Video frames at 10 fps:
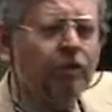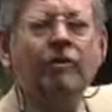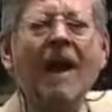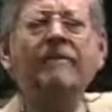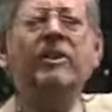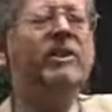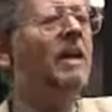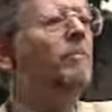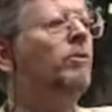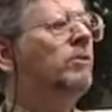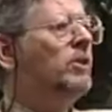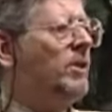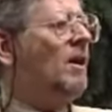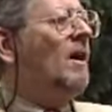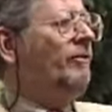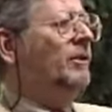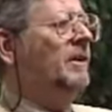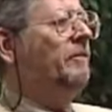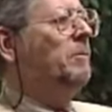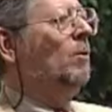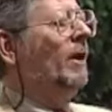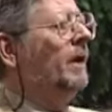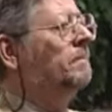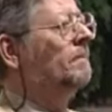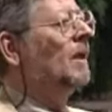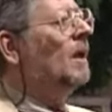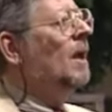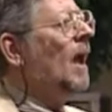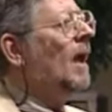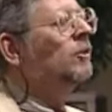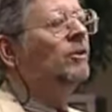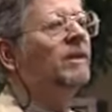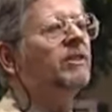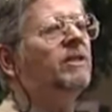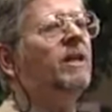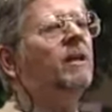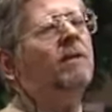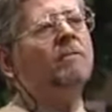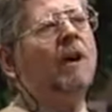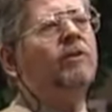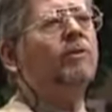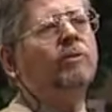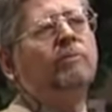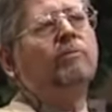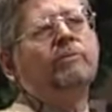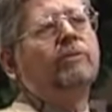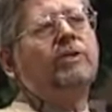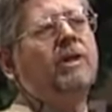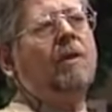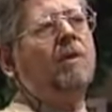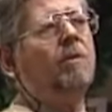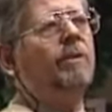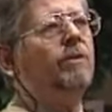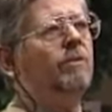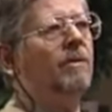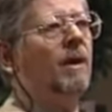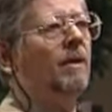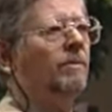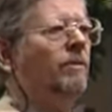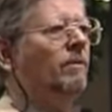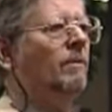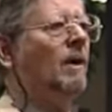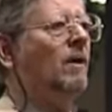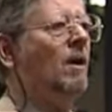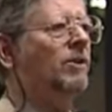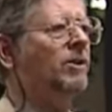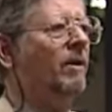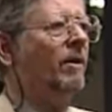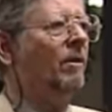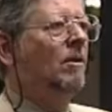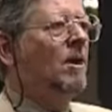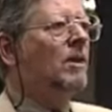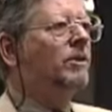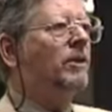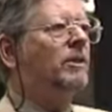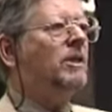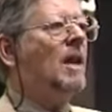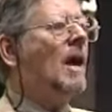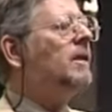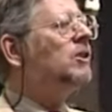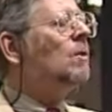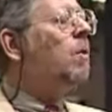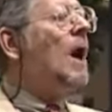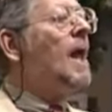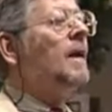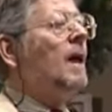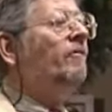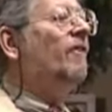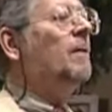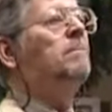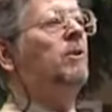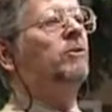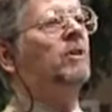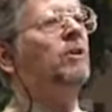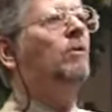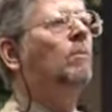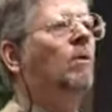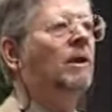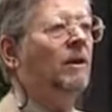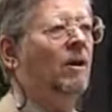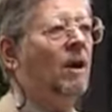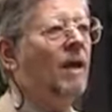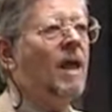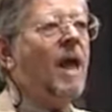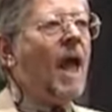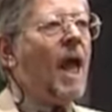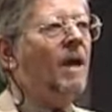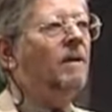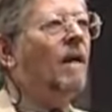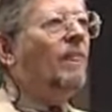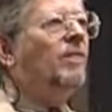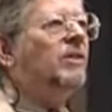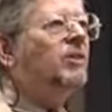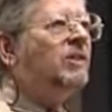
you drive the same route to the office every morning, and you're listening on your stereo, on your, uh, your uh, car stereo, to this nice, quiet FM music. You're rolling along, and the